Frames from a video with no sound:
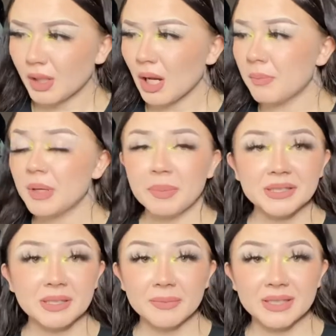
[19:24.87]
I'm gonna put
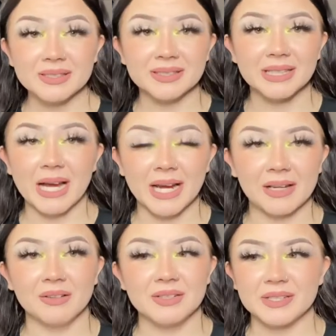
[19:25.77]
some of this
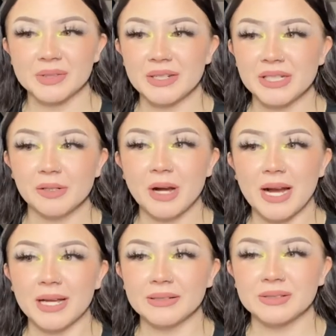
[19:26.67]
aside to send to you
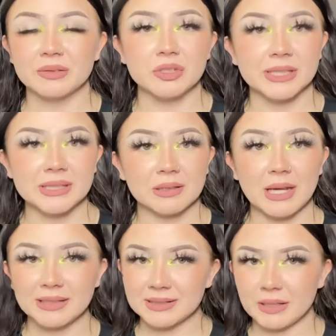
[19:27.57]
guys, just to
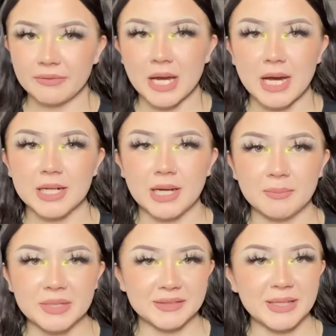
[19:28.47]
let stuff add
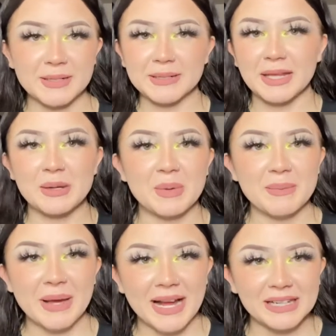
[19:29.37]
up, to send in like
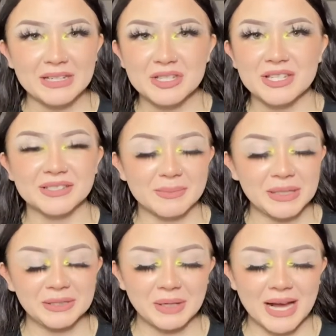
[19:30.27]
one package to some of
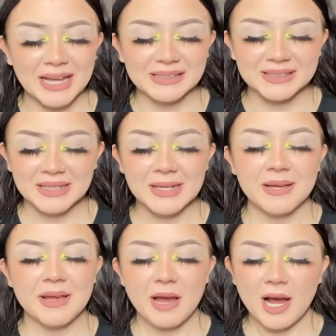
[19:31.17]
you guys.
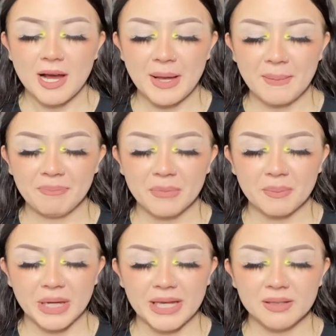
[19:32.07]
Um,
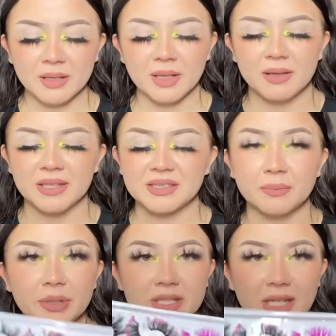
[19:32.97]
but this
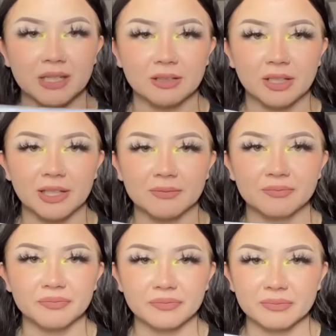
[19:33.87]
in particular,
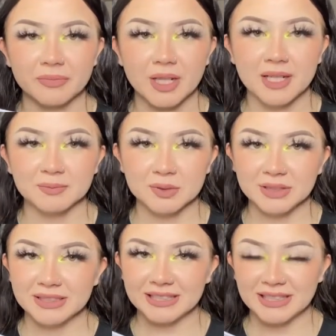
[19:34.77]
I'm
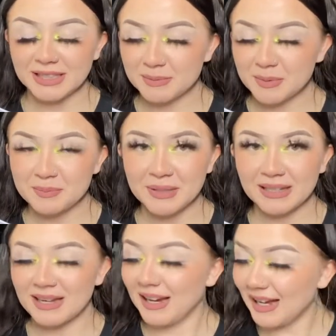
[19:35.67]
going to keep
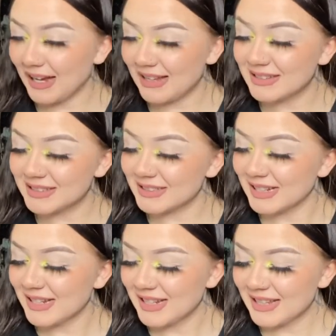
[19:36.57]
because
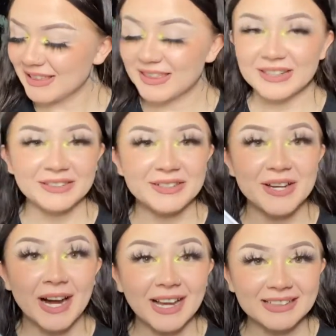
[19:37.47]
they're
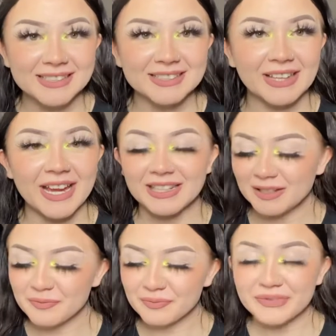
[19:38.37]
nuts. Like,
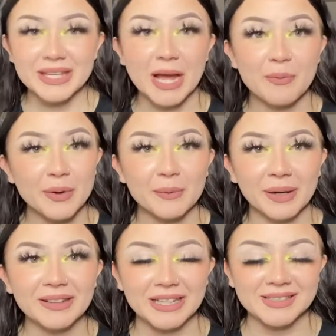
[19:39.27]
I want to
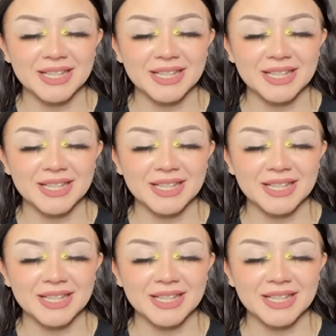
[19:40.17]
wear these.